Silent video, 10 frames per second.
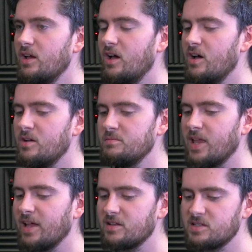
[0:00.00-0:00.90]

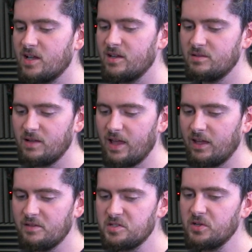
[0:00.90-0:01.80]
Like I said, it
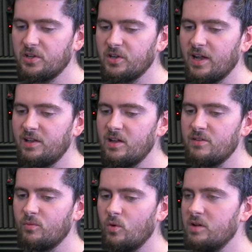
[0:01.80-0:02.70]
gives you a good idea
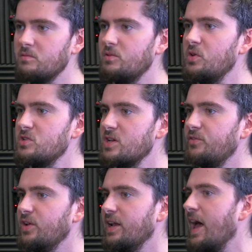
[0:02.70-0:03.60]
of what new stuff you can